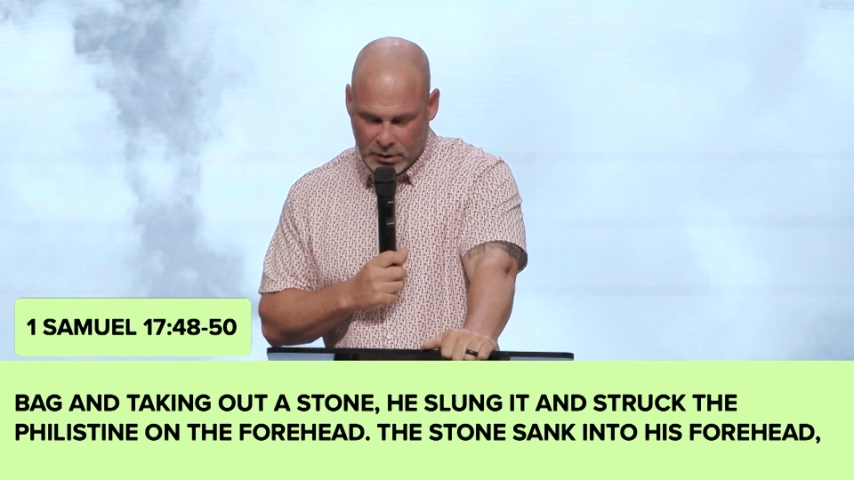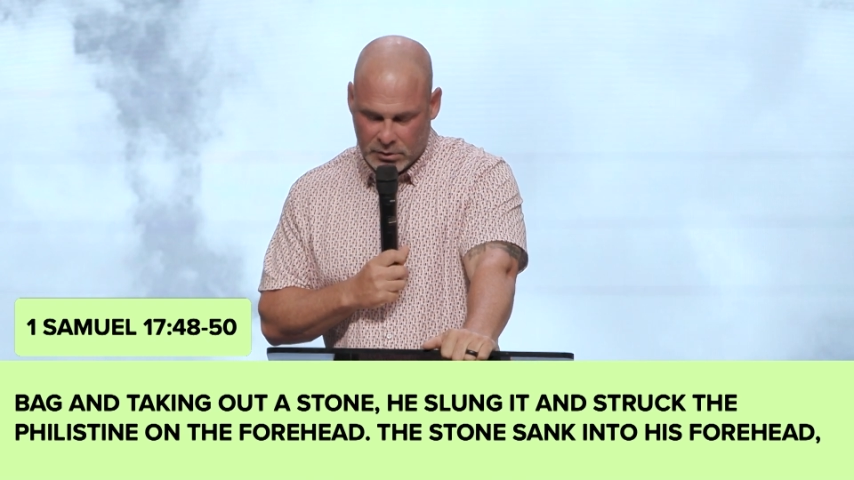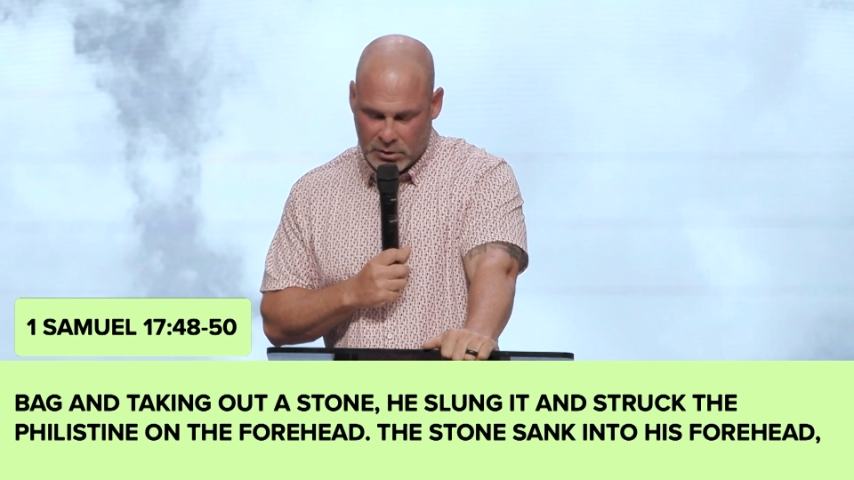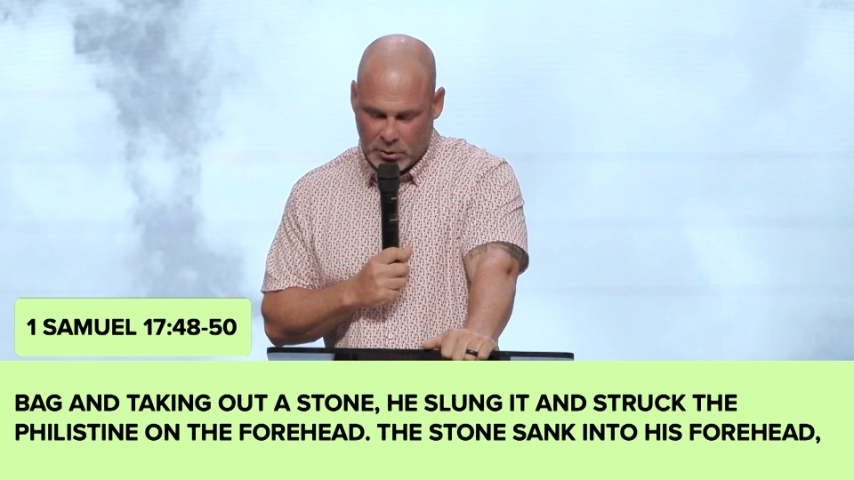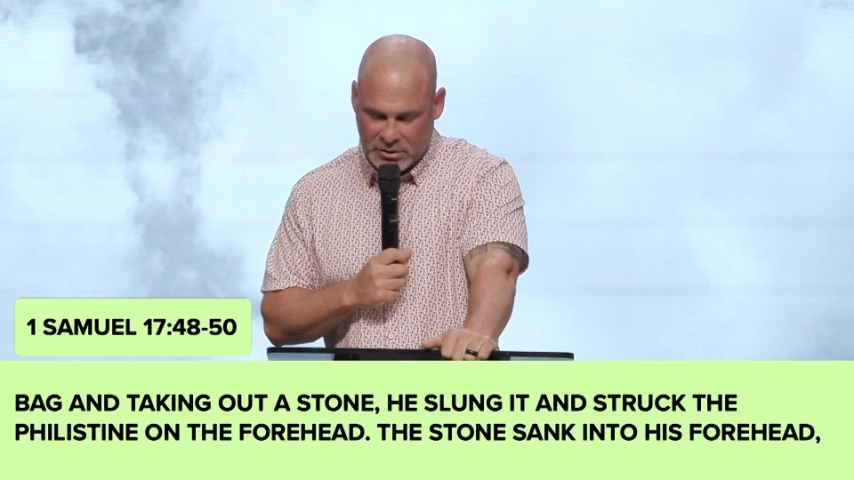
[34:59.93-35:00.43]
The
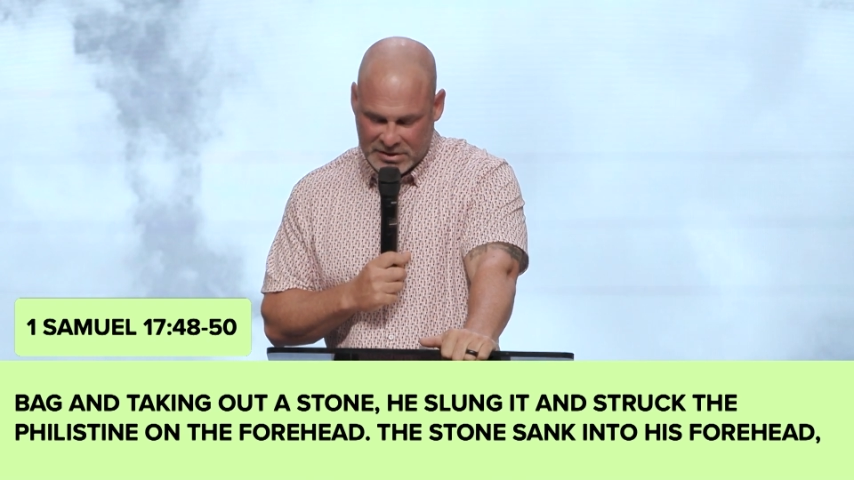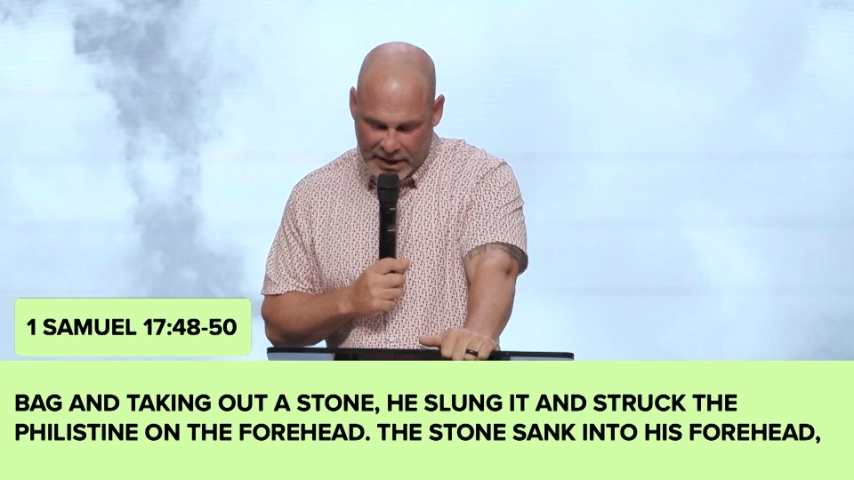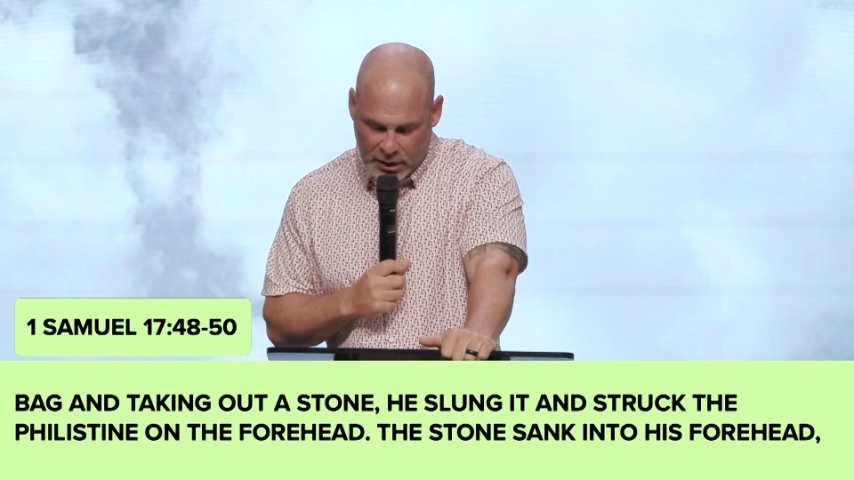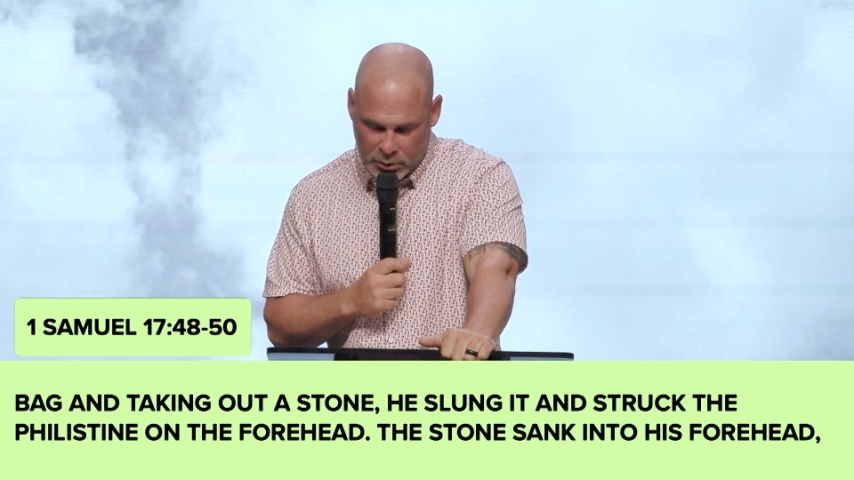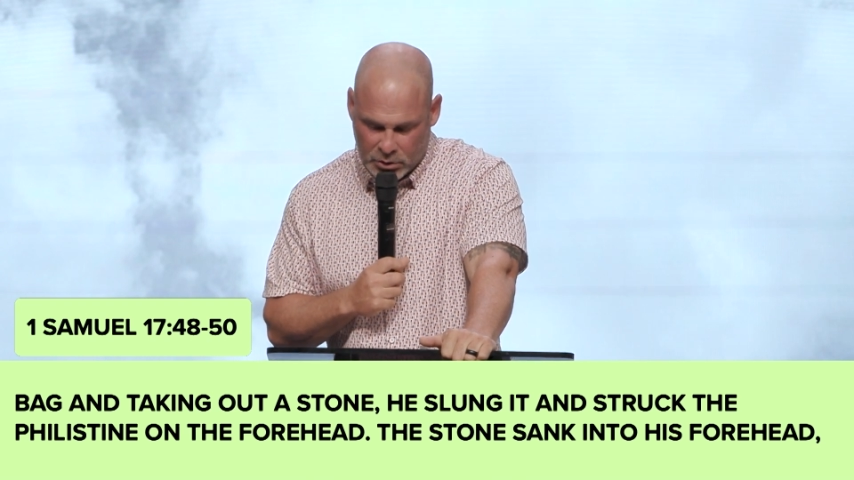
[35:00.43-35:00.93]
stone
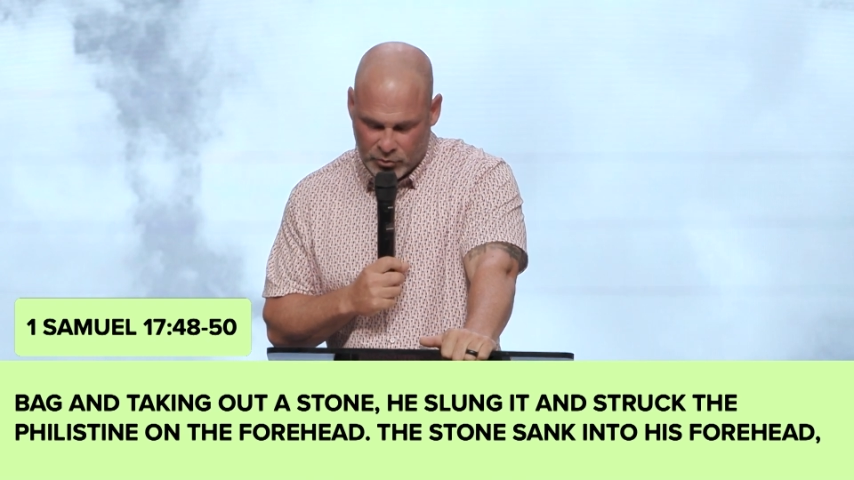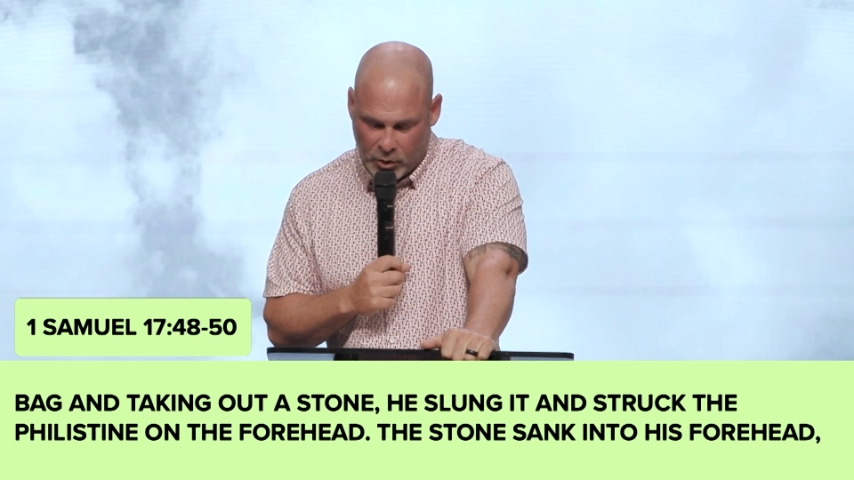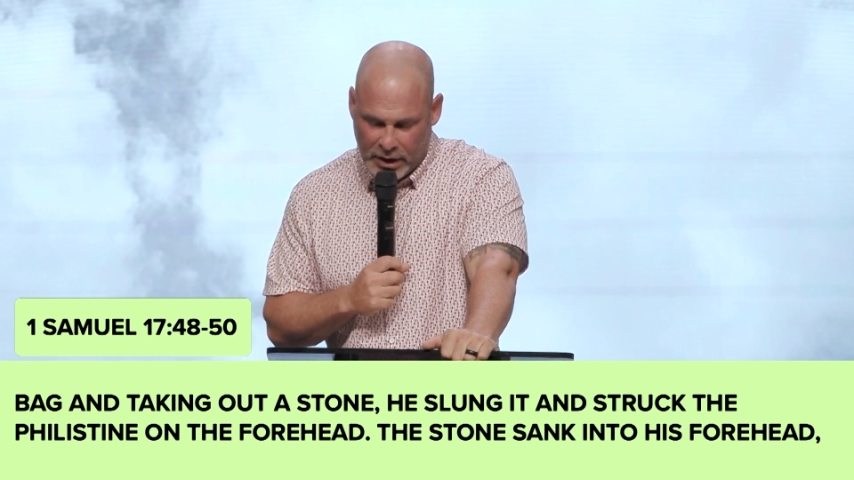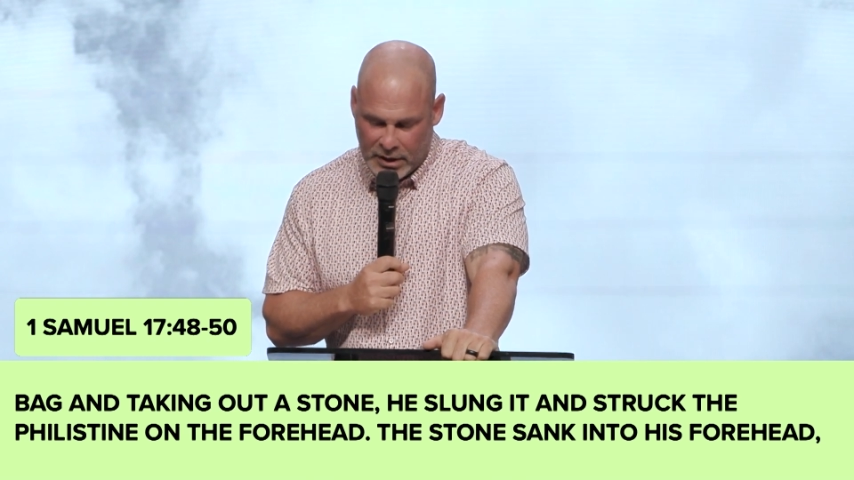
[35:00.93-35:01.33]
sank into his forehead.